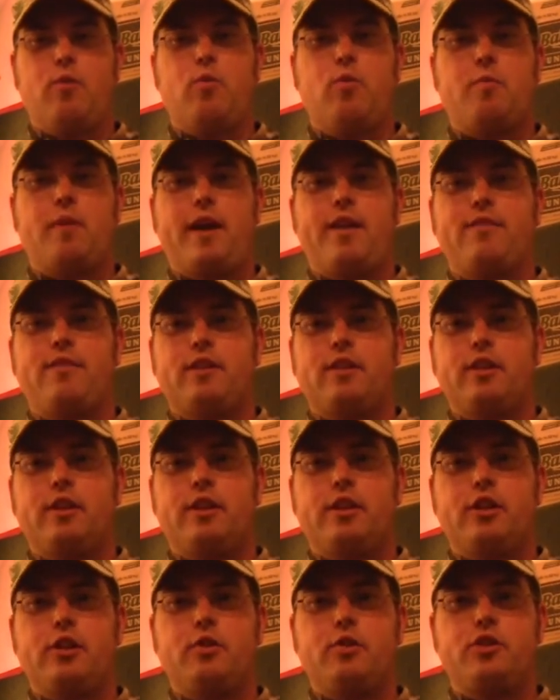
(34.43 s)
where basically
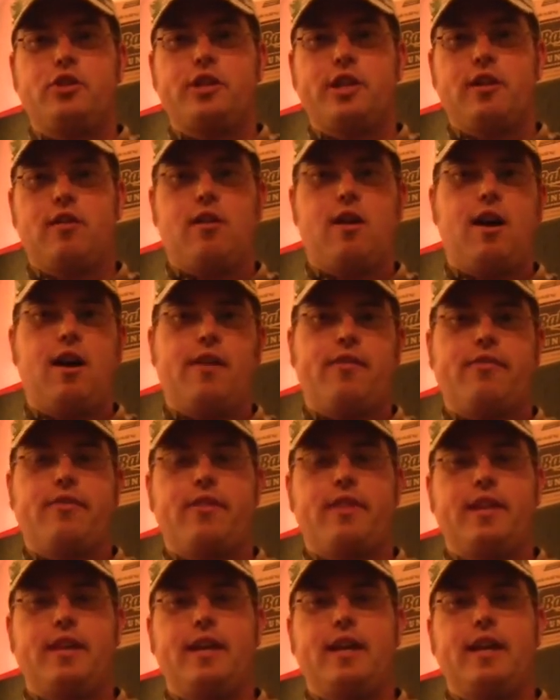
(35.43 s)
you shear off
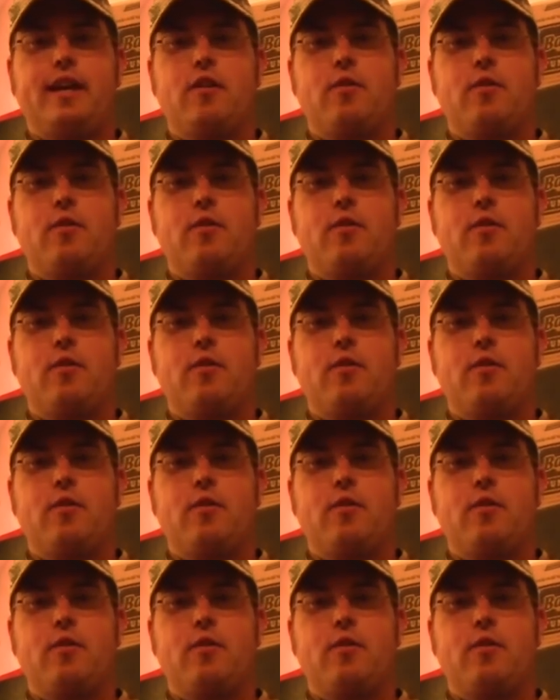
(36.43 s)
the